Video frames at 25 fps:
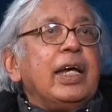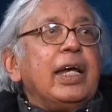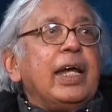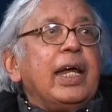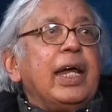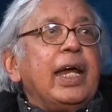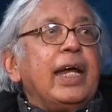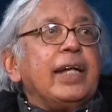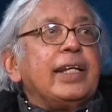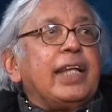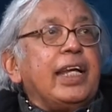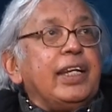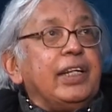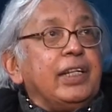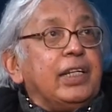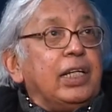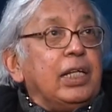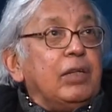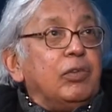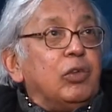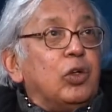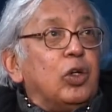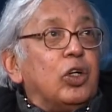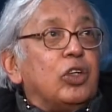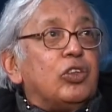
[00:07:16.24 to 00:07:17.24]
And then
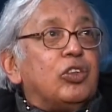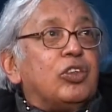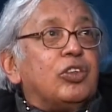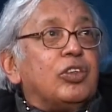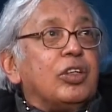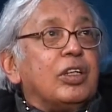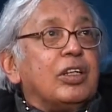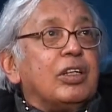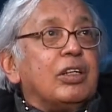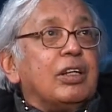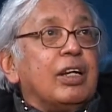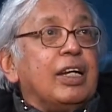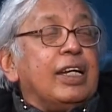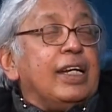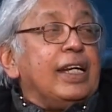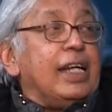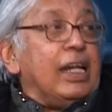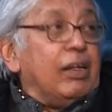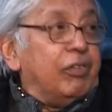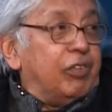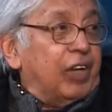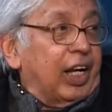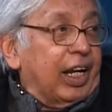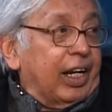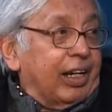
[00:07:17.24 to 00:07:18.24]
he was
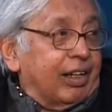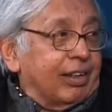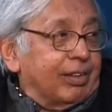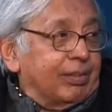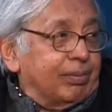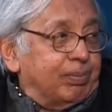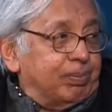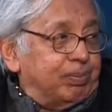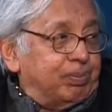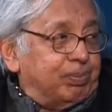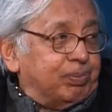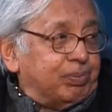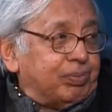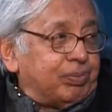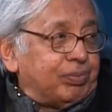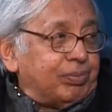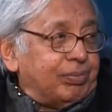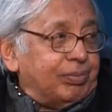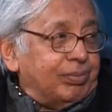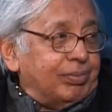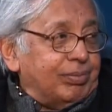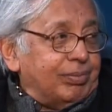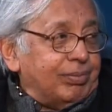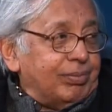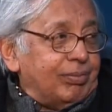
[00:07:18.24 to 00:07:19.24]
leaving.
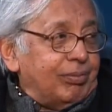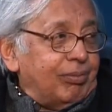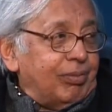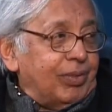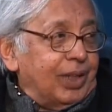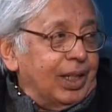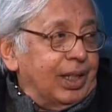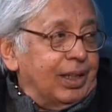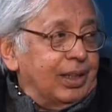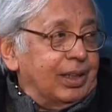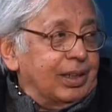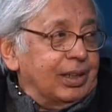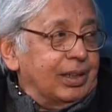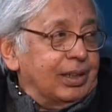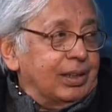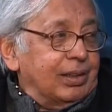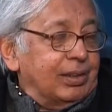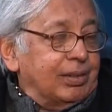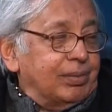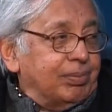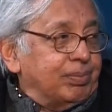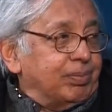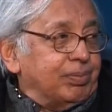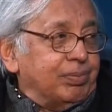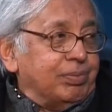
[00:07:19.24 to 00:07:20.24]

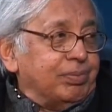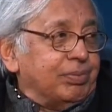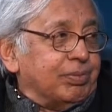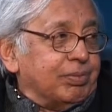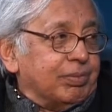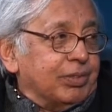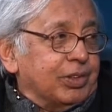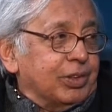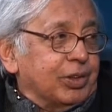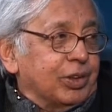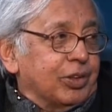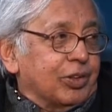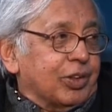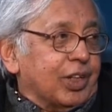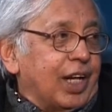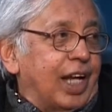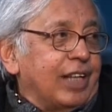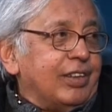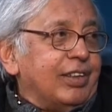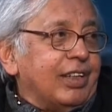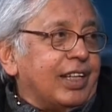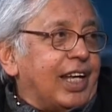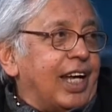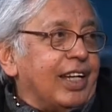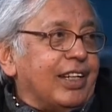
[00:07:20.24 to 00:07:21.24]

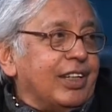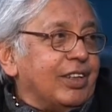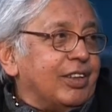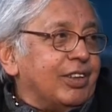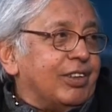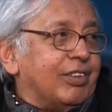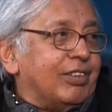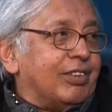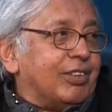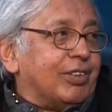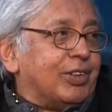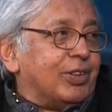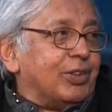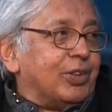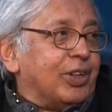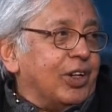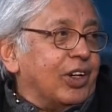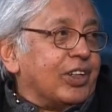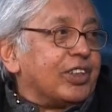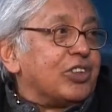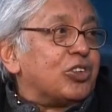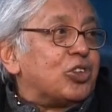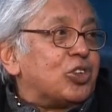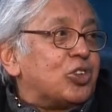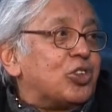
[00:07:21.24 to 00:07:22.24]
Karan could
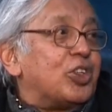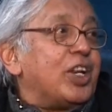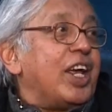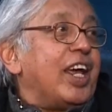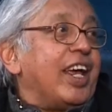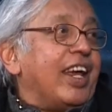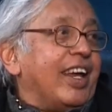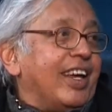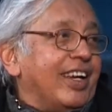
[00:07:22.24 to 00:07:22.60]
not stay